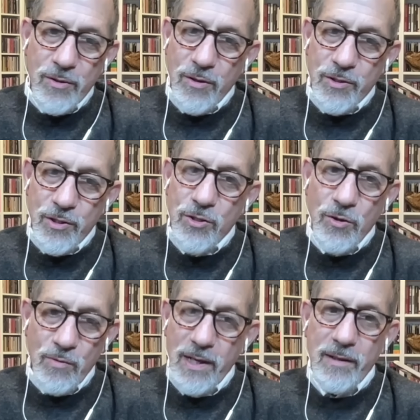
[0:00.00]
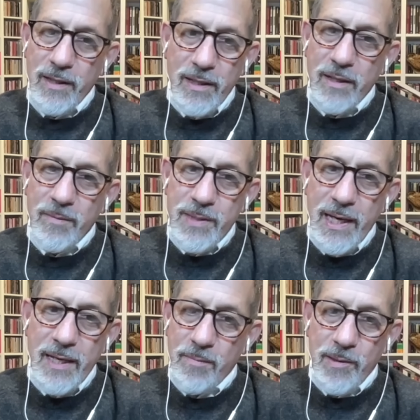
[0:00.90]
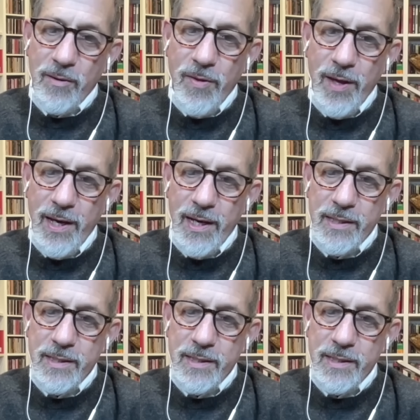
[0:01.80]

are just so readily obtainable that